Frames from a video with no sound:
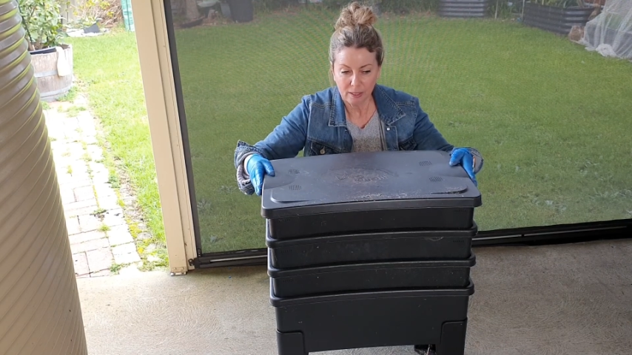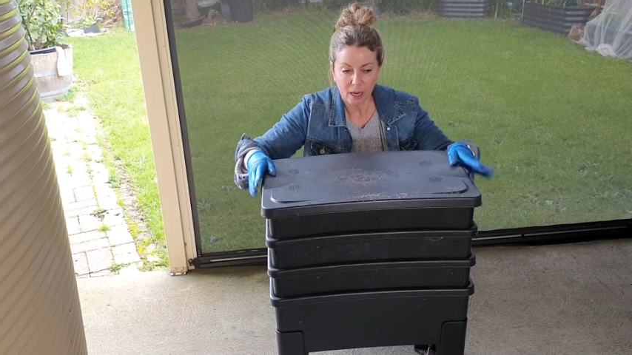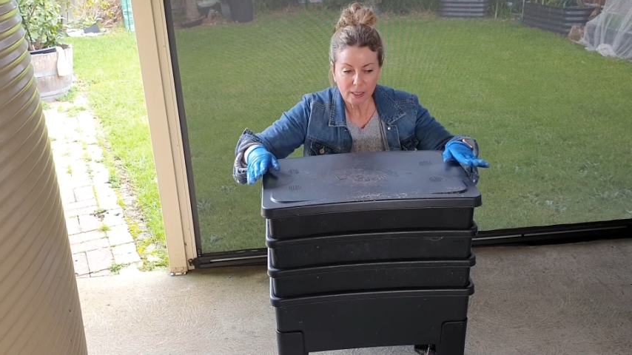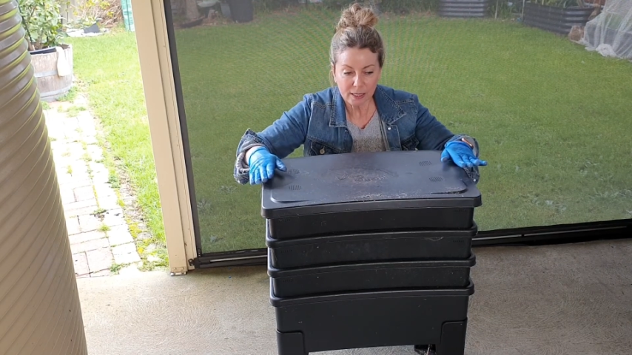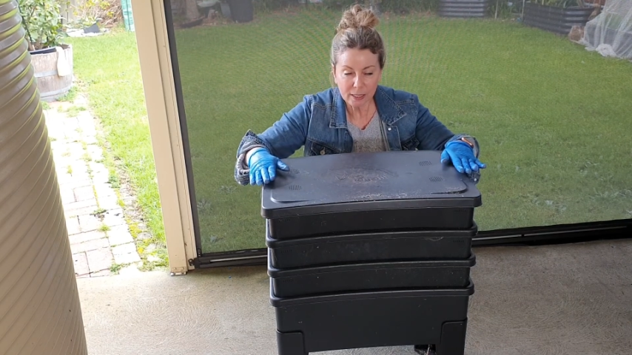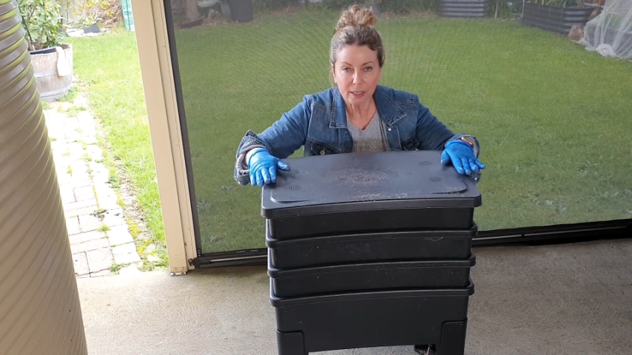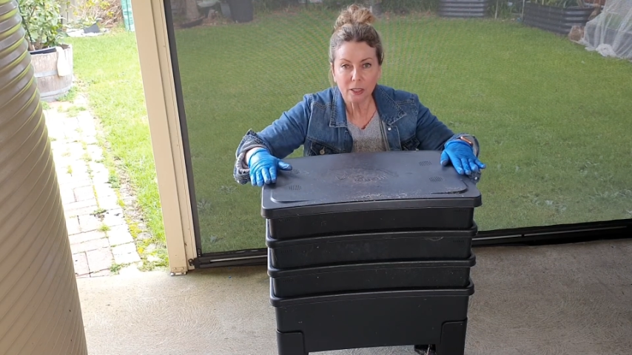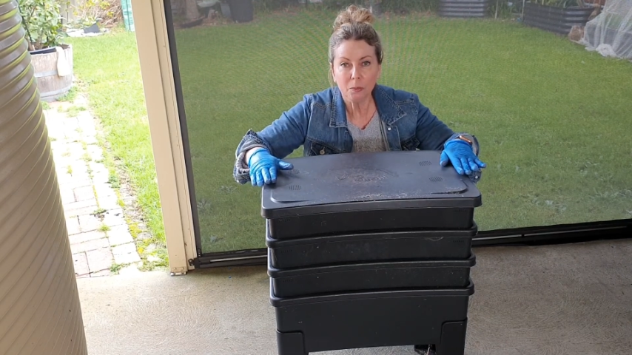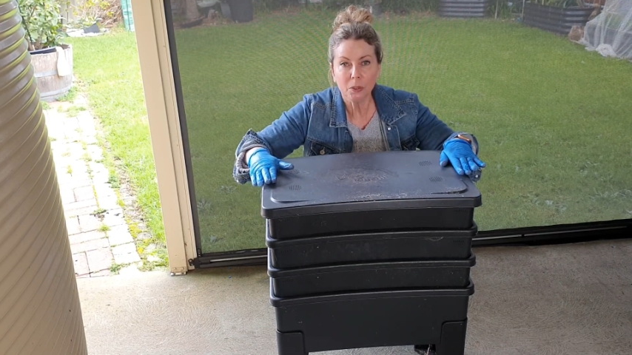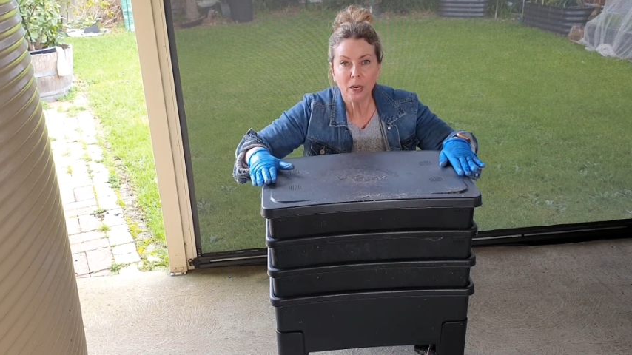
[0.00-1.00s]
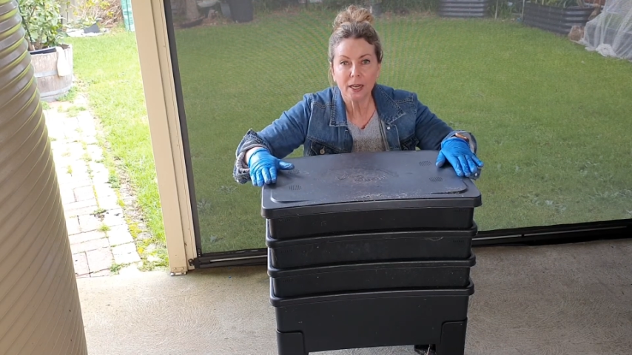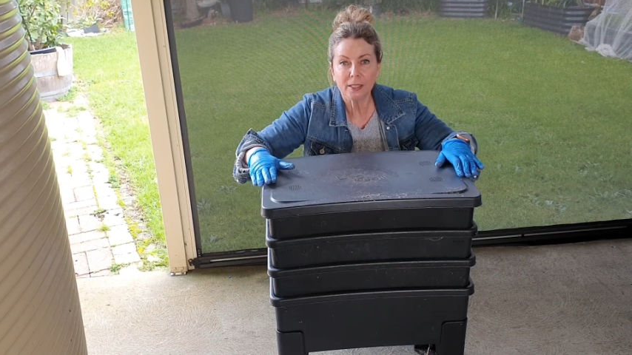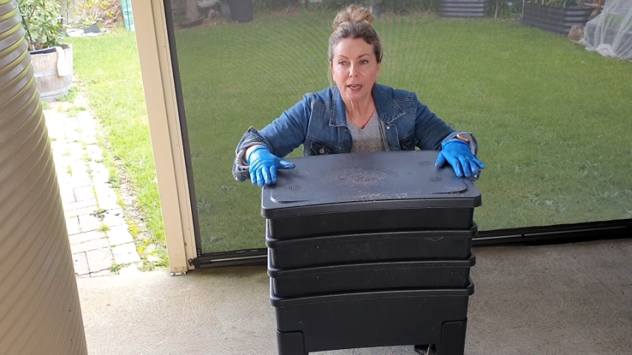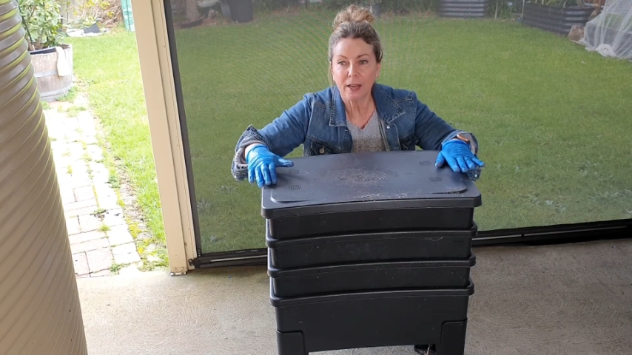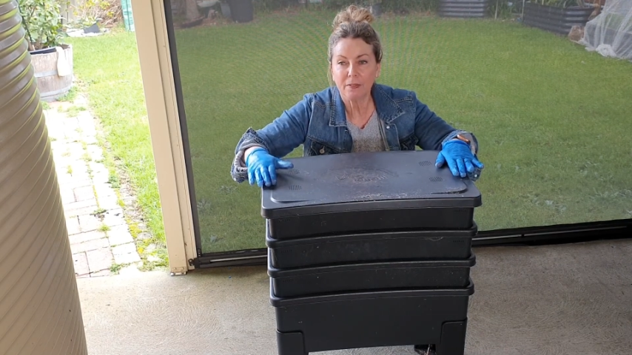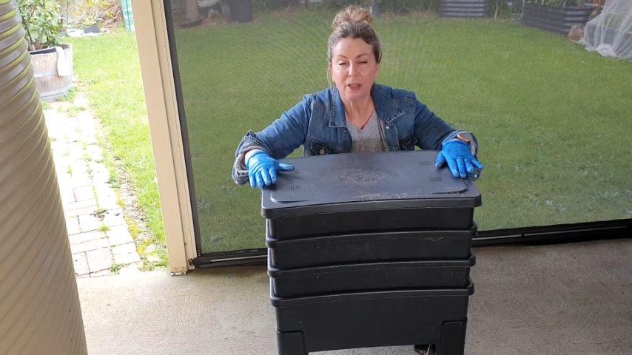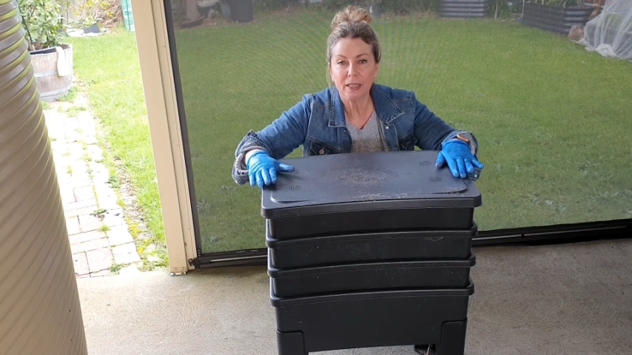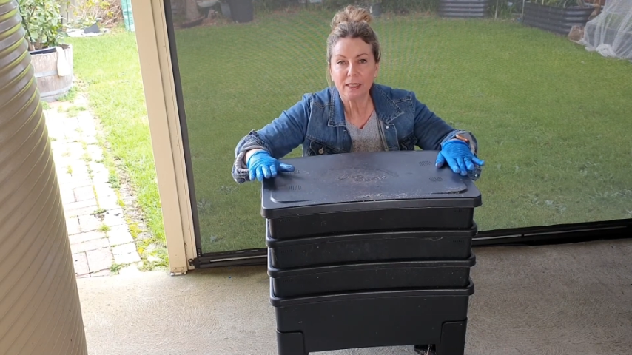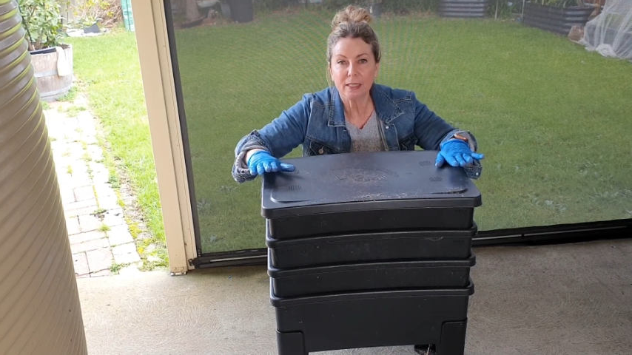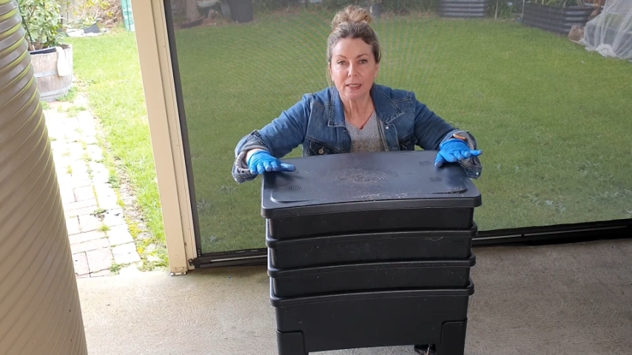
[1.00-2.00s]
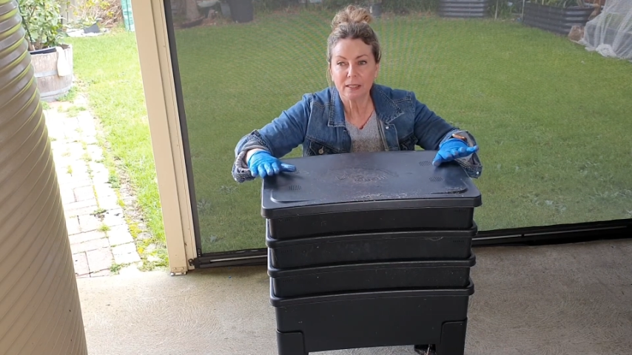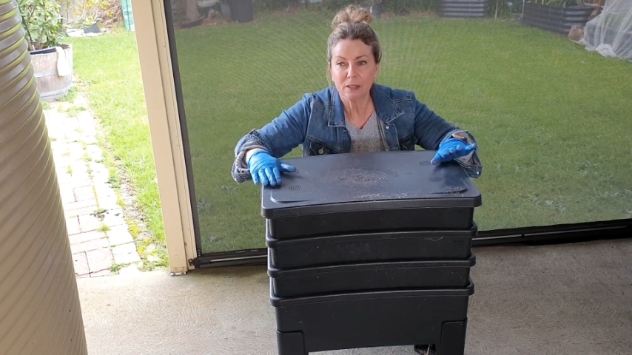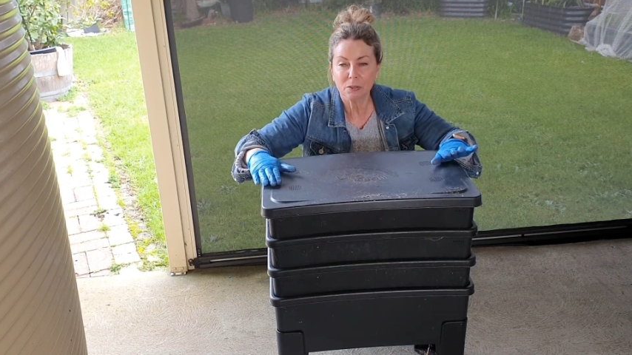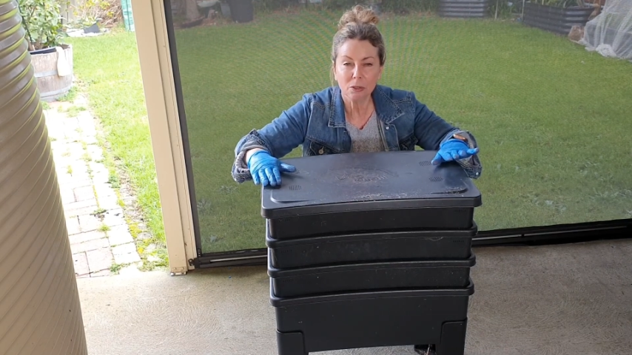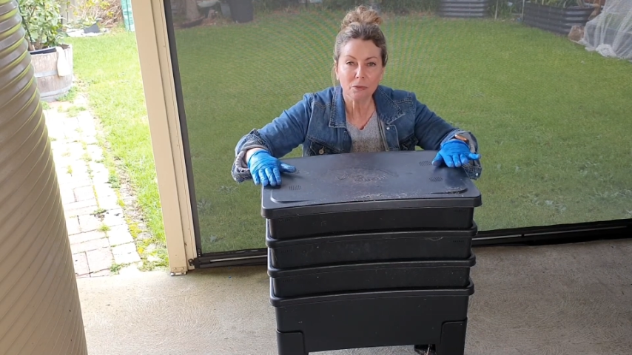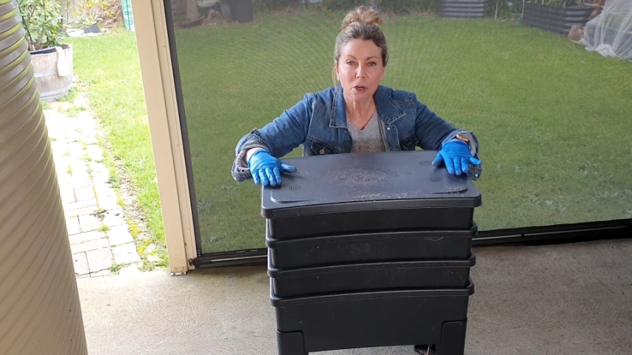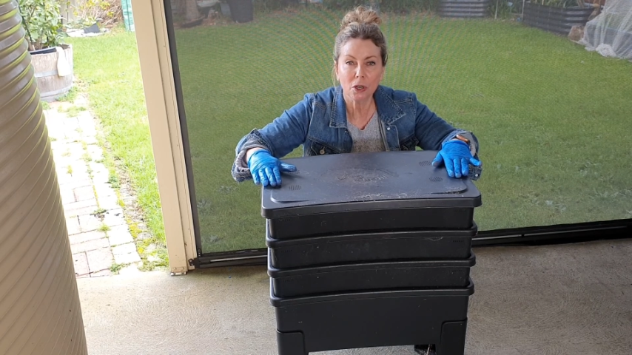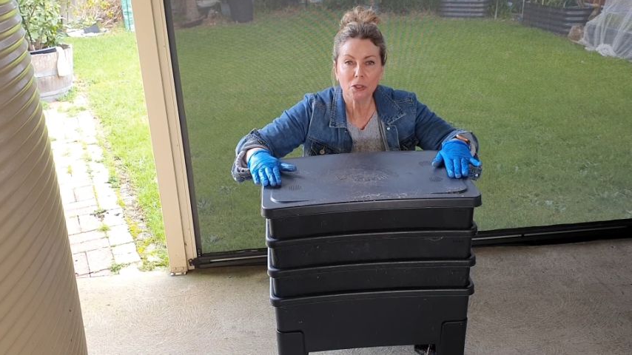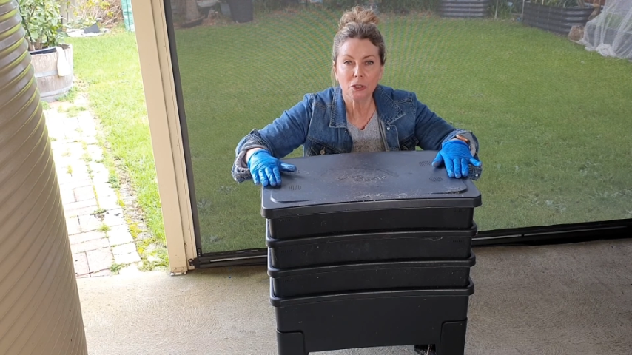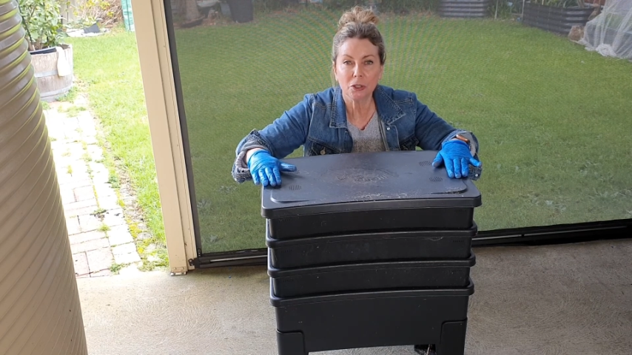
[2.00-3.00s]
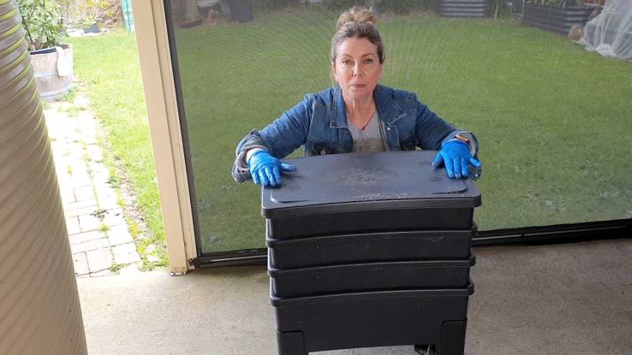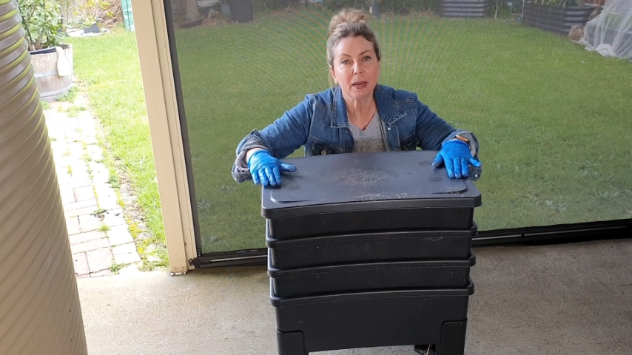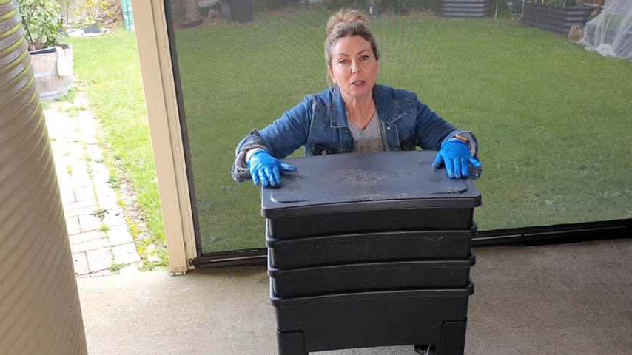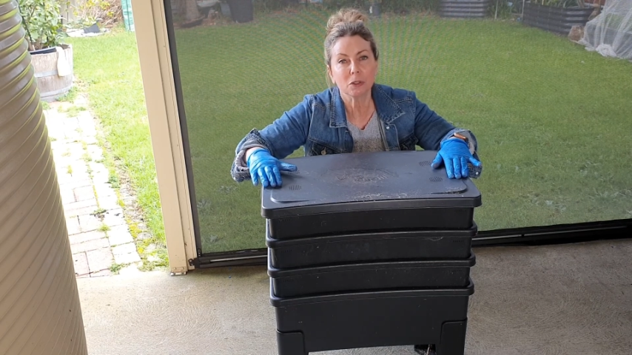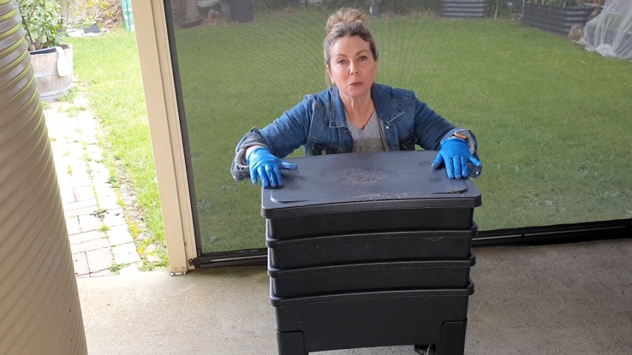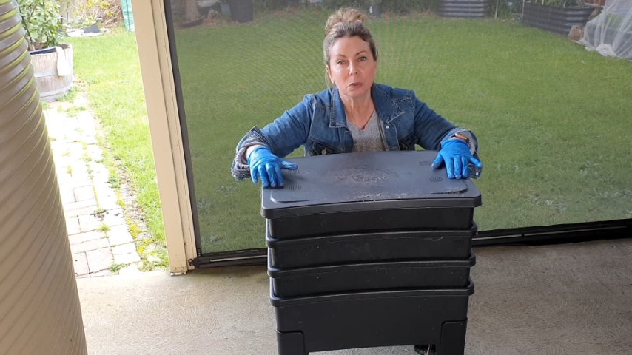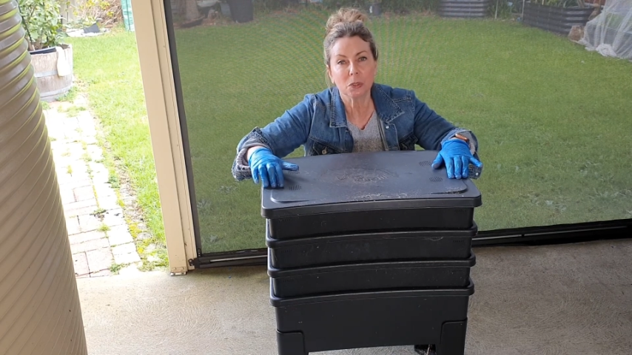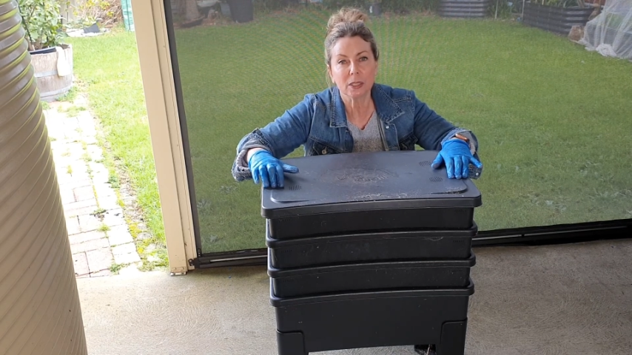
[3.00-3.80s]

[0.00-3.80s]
Ideally, you would like to have these sort of close to your back door,